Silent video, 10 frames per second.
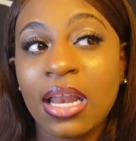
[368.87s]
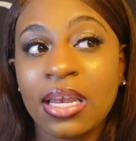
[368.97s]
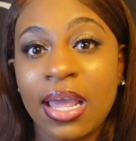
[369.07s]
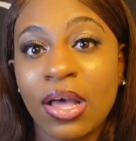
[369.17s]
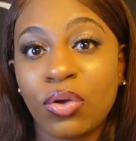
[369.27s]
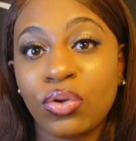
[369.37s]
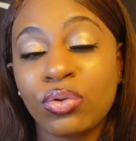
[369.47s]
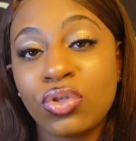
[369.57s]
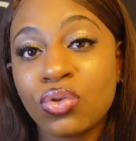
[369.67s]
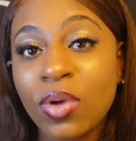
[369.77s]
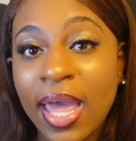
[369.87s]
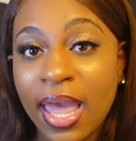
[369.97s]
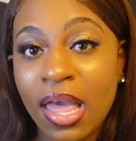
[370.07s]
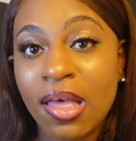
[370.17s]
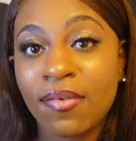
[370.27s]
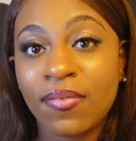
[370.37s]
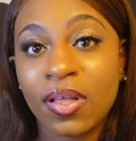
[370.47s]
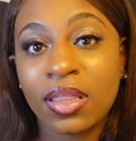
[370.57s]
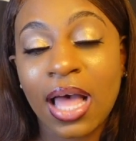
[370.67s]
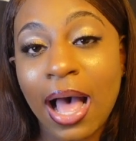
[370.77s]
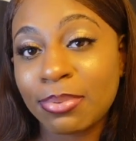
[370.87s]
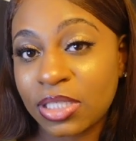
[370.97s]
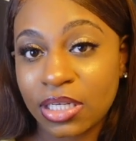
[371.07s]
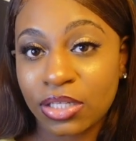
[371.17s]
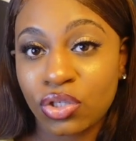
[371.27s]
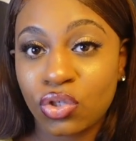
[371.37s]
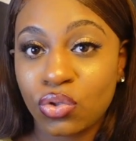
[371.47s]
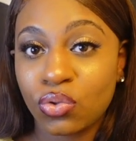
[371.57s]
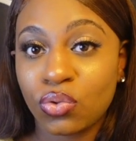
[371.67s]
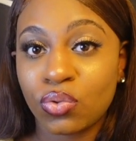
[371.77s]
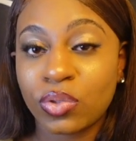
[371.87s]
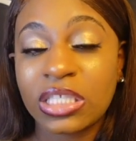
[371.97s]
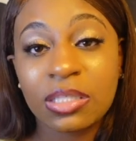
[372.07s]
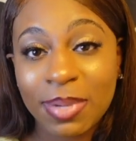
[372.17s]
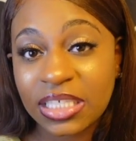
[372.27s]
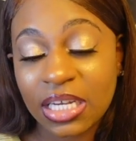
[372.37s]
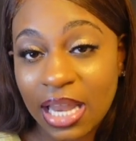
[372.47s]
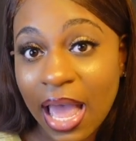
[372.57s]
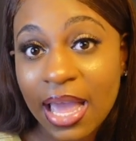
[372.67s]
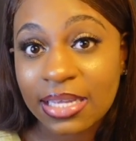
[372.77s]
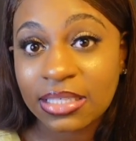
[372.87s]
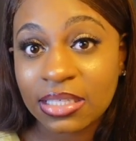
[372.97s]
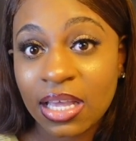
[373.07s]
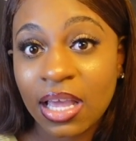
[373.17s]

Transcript: Now you do have the option to specialize